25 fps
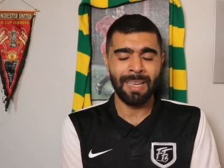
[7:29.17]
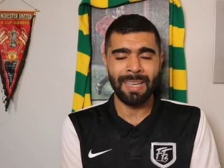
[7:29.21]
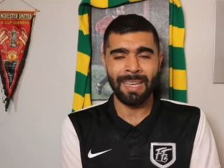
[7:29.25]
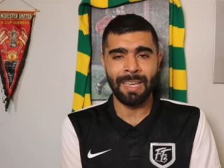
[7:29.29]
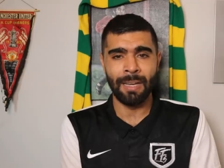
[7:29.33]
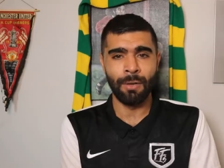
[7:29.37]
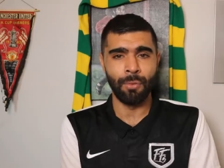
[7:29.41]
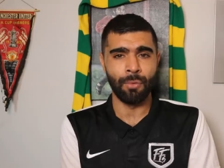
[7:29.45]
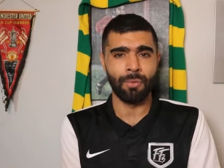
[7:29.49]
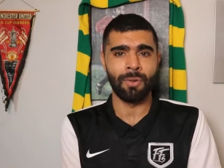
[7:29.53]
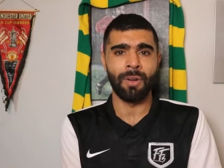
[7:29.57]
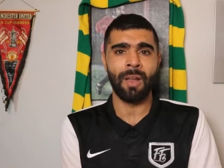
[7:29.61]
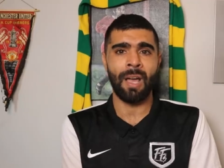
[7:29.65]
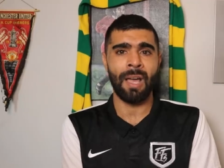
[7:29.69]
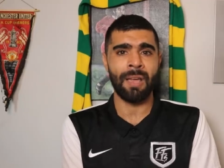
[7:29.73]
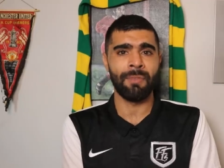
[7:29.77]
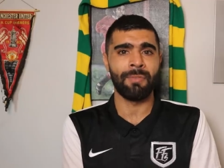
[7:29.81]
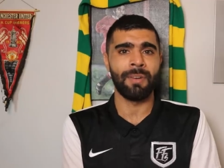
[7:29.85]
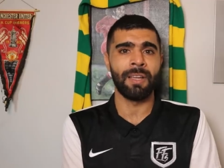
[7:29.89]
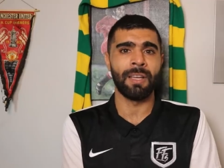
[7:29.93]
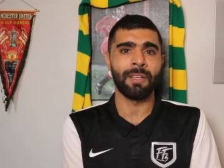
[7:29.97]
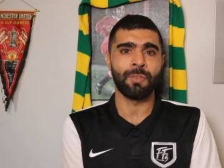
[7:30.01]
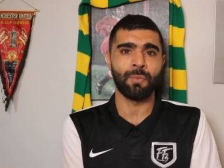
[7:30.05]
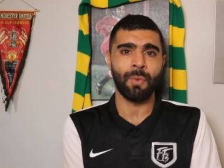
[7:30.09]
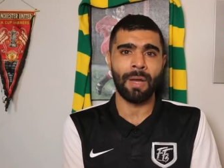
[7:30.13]
He looked
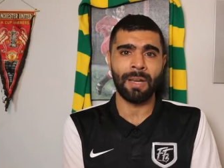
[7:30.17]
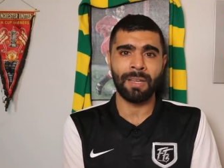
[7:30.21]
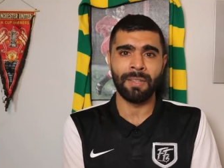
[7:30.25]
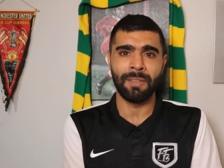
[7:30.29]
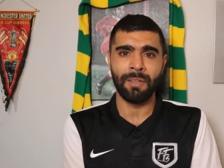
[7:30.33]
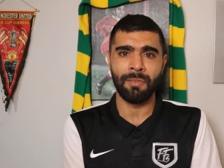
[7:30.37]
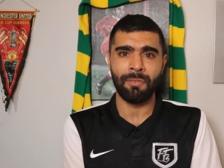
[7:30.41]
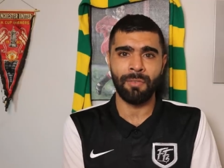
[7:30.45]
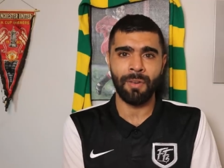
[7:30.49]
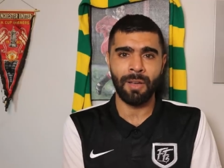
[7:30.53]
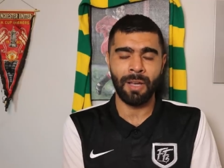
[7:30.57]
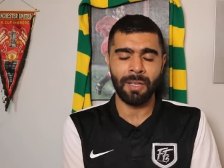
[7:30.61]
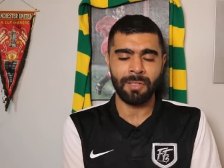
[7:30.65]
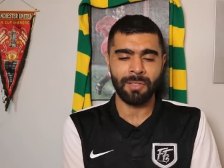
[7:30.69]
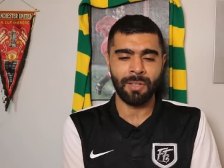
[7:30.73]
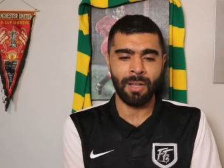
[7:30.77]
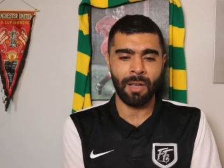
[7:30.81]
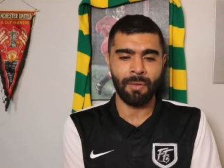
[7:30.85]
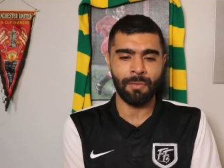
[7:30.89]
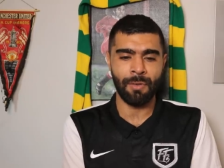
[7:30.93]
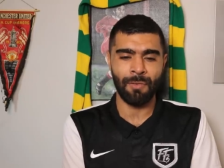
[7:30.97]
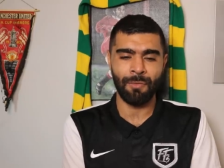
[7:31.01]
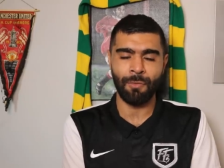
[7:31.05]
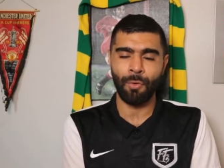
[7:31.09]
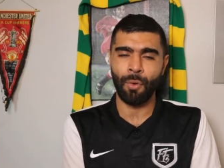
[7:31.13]
lively as well in the first
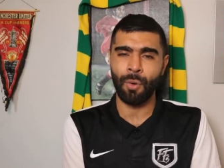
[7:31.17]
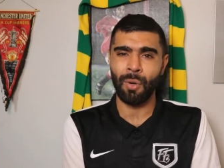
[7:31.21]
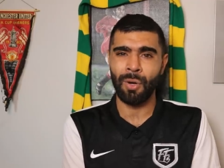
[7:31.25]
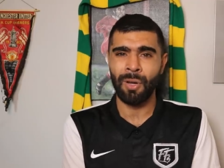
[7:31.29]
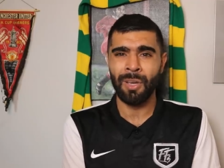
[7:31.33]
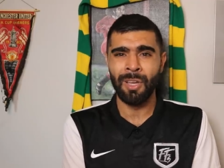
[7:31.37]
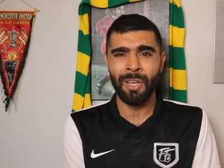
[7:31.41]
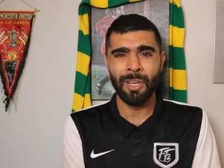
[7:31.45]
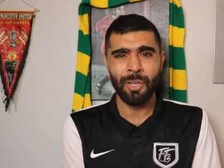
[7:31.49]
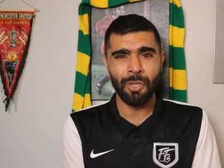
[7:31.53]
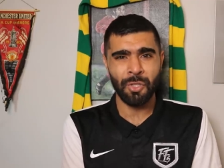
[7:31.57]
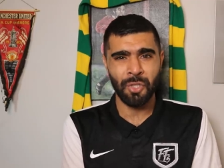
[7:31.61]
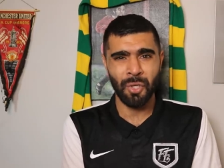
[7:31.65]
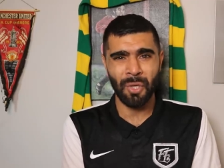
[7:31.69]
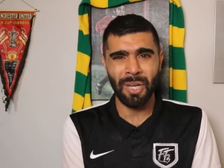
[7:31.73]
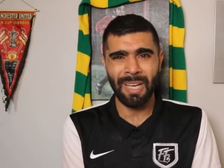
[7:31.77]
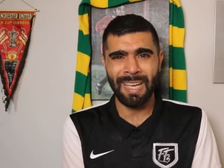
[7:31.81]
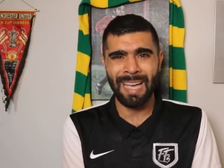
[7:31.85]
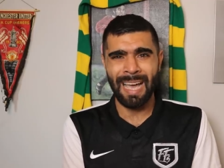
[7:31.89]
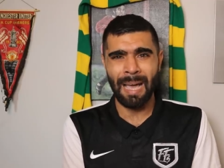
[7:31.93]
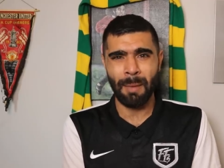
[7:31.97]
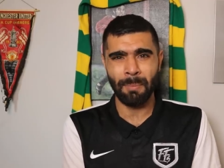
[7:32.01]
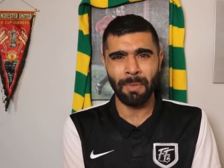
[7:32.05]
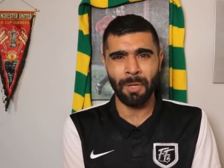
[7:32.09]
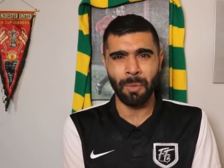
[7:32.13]
half. I thought should have
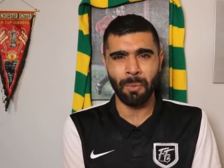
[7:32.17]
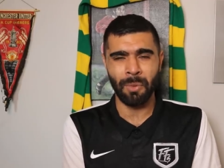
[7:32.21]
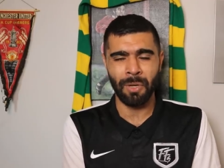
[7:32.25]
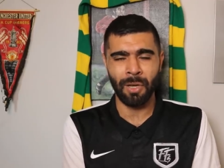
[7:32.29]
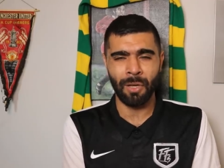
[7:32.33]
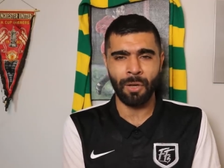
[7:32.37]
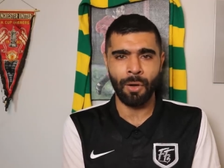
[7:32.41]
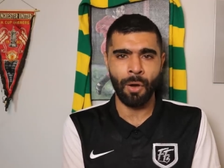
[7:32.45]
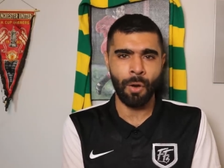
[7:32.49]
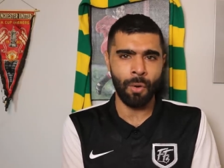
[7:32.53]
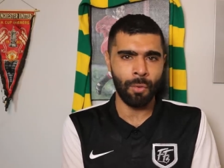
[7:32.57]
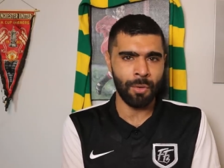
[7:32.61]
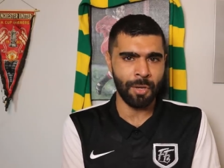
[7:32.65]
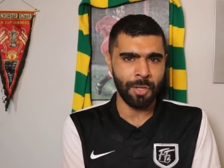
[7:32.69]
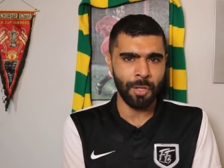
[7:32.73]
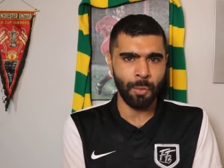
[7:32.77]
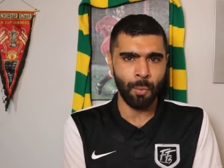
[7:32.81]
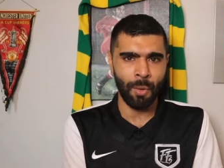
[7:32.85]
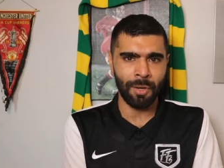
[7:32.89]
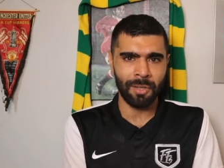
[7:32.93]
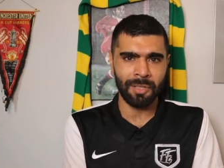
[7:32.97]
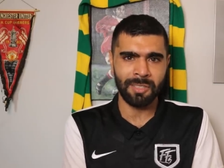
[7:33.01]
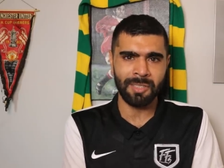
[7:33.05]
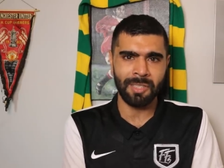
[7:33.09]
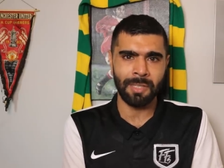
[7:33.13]
capped it with a goal, and you
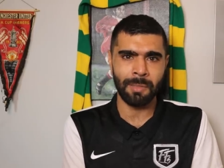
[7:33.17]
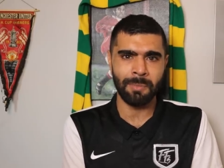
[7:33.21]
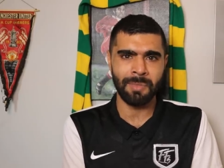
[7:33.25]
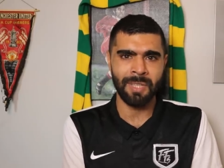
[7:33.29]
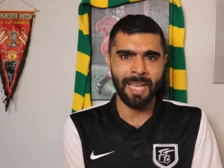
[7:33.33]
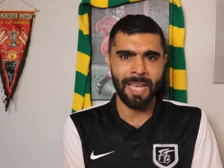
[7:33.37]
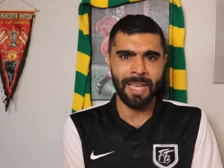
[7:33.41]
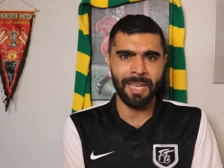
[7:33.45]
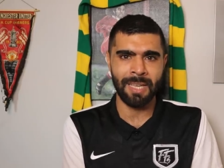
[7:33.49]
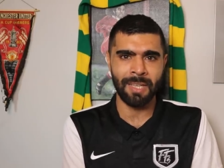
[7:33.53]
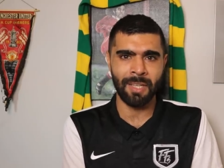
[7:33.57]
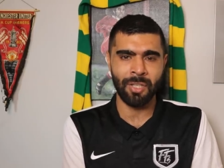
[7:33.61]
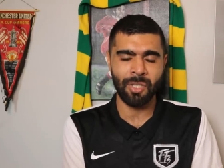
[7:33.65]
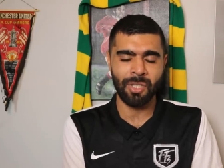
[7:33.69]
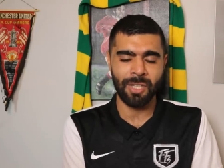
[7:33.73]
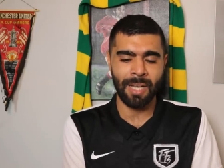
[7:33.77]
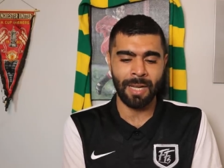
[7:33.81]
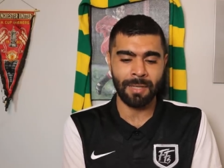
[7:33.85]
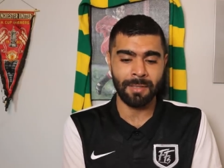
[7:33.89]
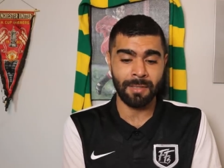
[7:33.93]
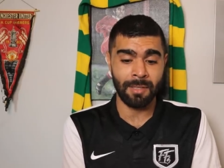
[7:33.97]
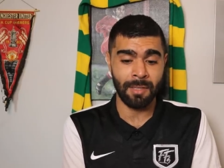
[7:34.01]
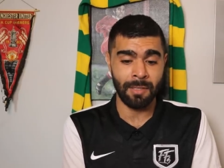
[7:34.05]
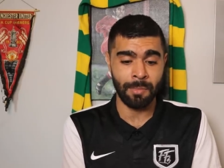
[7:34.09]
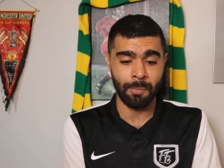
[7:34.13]
want to see him taking his
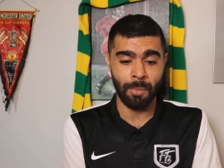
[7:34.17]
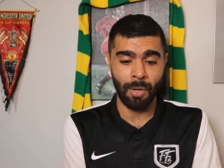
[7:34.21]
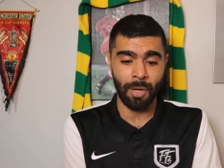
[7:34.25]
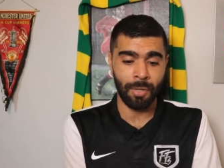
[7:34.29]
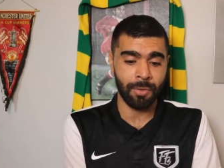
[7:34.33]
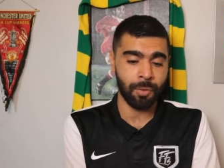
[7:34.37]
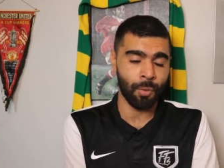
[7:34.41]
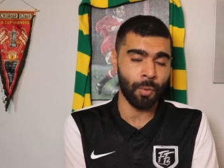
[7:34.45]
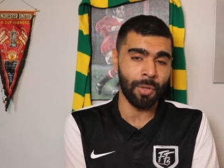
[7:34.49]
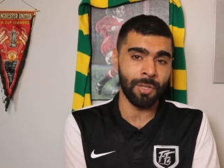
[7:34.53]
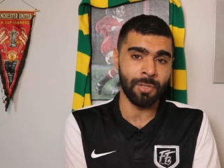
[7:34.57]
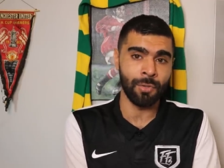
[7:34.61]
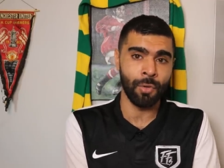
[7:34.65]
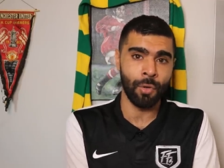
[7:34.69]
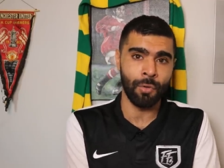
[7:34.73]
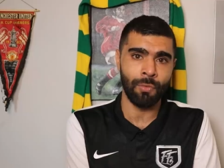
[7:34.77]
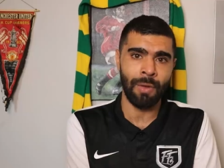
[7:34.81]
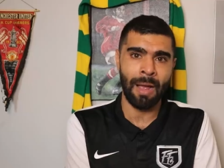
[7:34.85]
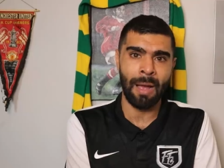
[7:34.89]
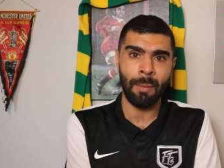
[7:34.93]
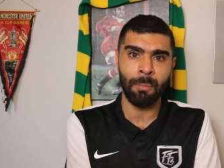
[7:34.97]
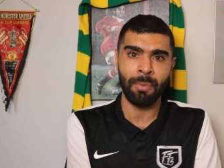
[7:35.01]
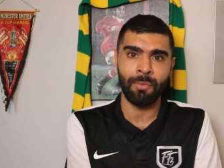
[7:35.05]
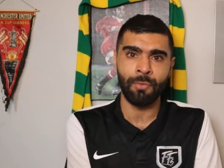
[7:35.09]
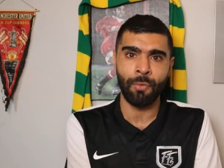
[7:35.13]
chances. But I thought his
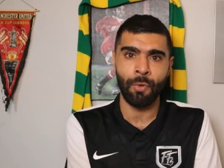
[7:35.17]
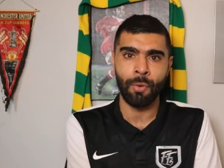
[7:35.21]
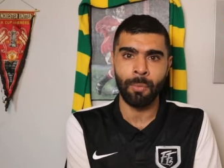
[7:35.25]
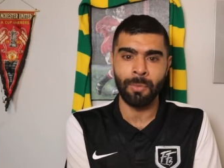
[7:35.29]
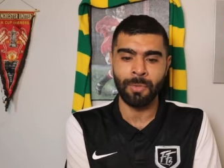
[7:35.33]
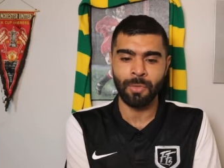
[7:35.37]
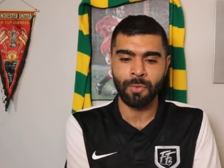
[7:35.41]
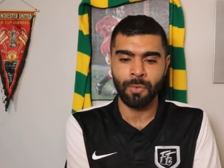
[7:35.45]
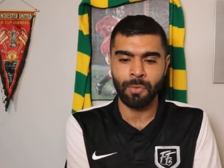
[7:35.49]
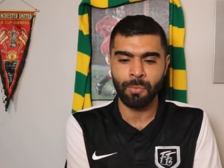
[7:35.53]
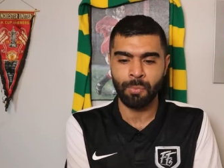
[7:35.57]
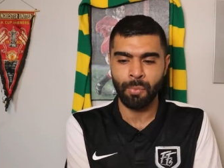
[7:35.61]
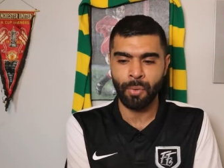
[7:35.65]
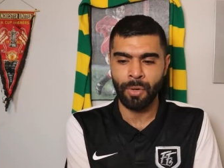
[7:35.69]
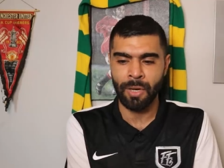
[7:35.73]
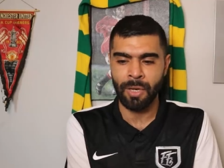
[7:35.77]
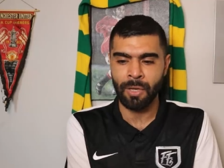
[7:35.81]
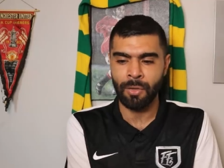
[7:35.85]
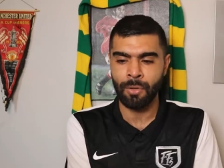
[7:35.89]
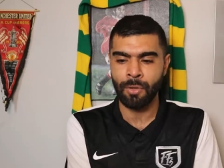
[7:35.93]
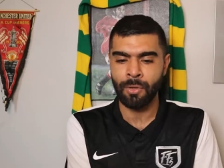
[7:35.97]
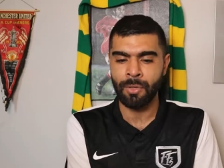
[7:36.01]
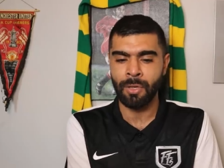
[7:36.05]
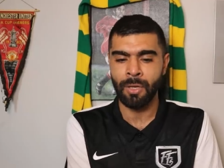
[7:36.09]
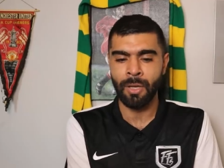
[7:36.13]
all-round performance was pretty
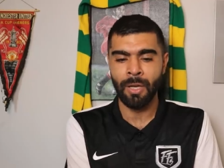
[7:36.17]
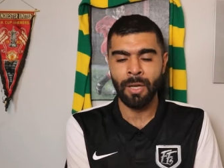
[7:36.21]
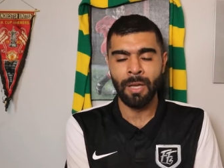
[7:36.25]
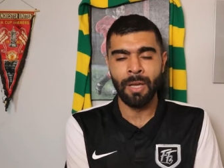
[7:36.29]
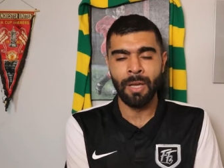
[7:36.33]
good.